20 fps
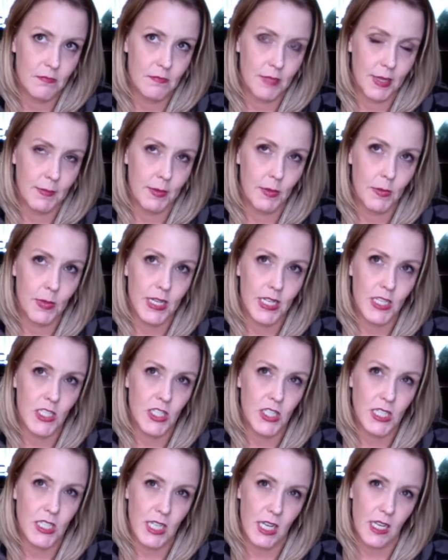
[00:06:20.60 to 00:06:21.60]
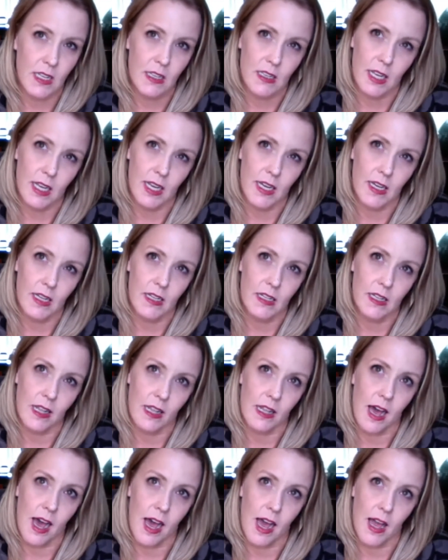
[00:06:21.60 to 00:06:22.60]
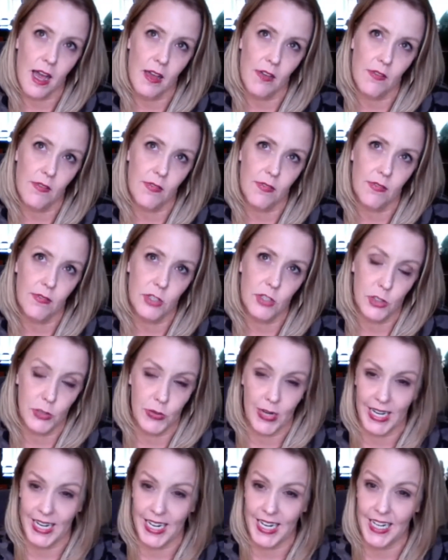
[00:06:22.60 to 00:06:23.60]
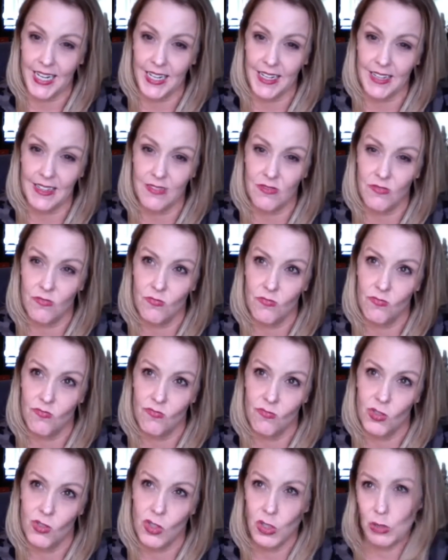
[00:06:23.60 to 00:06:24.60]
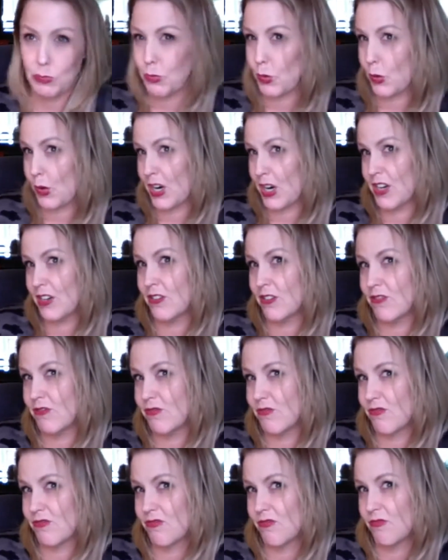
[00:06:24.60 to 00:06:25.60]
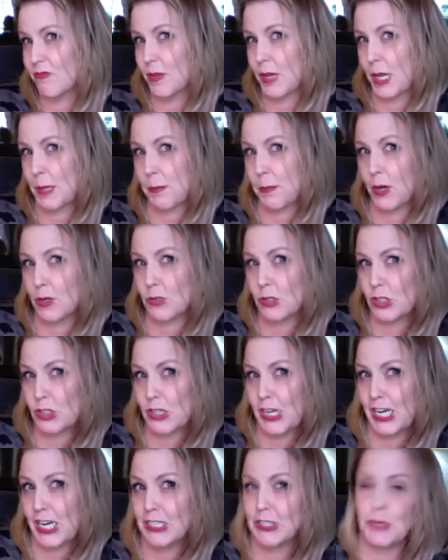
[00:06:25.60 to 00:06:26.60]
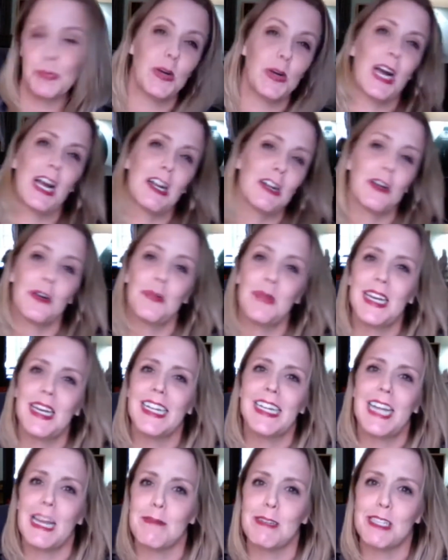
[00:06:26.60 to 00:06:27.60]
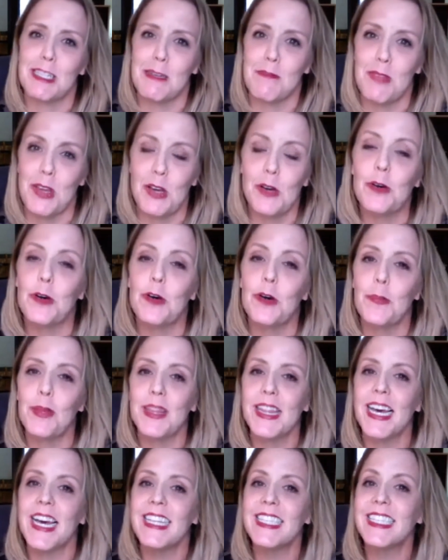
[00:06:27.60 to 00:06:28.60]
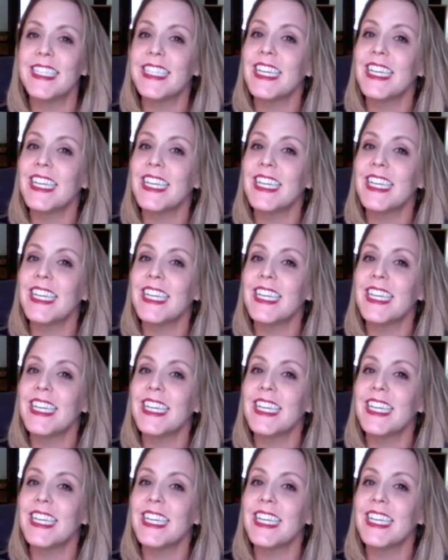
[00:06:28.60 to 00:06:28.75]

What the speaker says: maybe we could just say like live training support and post-training support. I don't know. We can name it something cool, but that